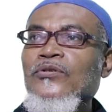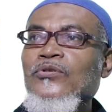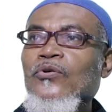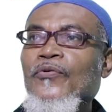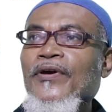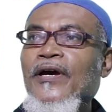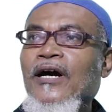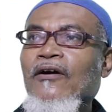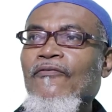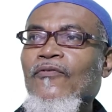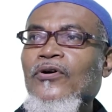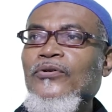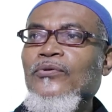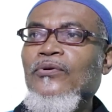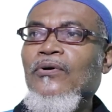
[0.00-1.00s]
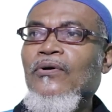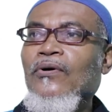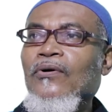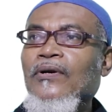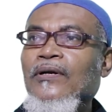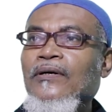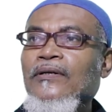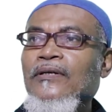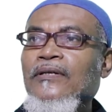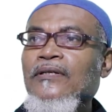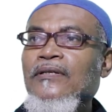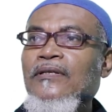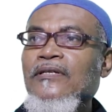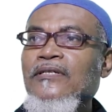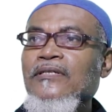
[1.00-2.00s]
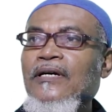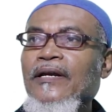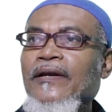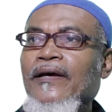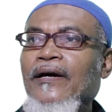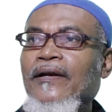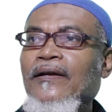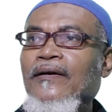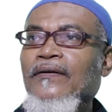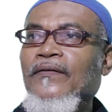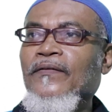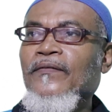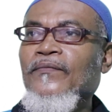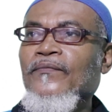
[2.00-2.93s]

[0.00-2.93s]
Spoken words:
So we have what you call the standard